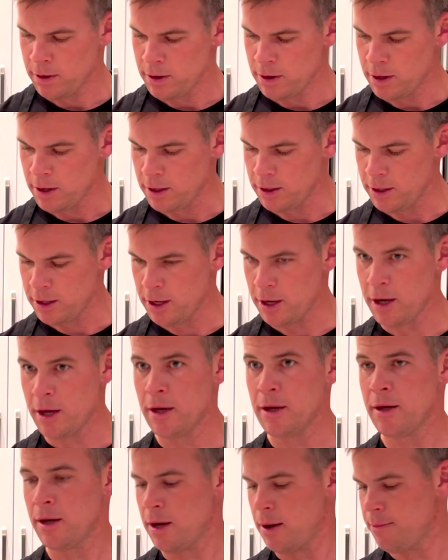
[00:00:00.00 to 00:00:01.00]
And
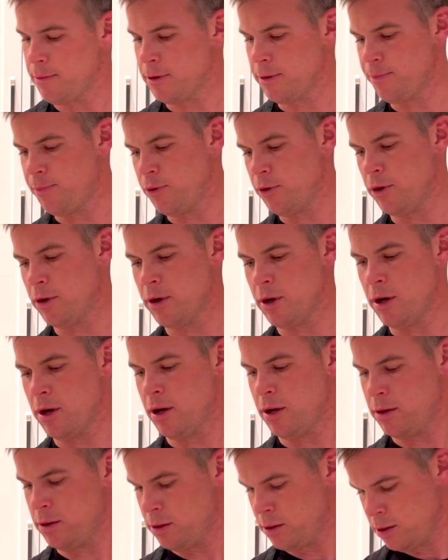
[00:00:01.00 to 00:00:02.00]
then I'm gonna put
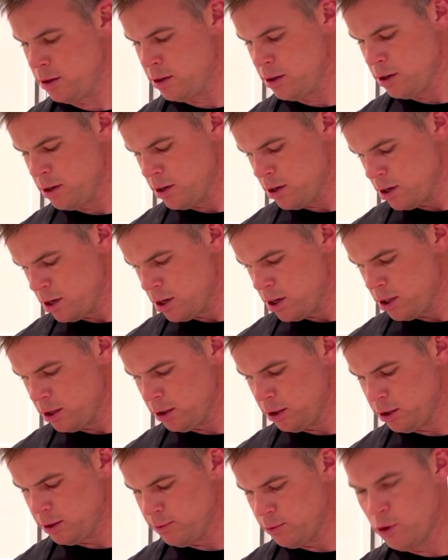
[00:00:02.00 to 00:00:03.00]
on a
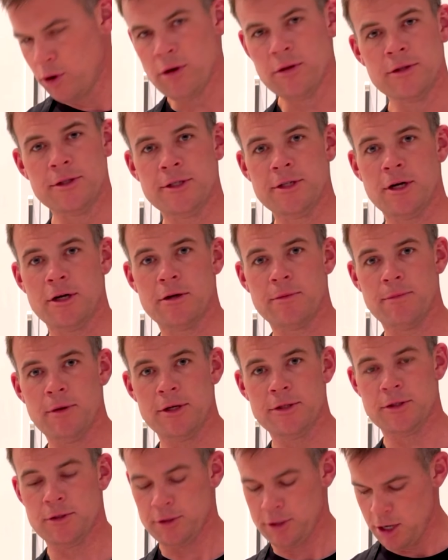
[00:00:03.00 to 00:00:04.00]
little more of the Suckle
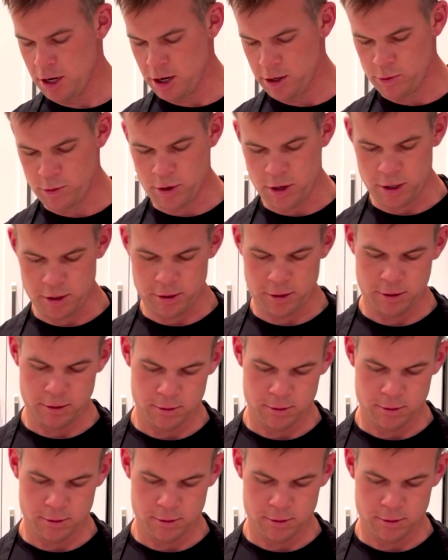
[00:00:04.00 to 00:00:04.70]
Buster's Hog Waller.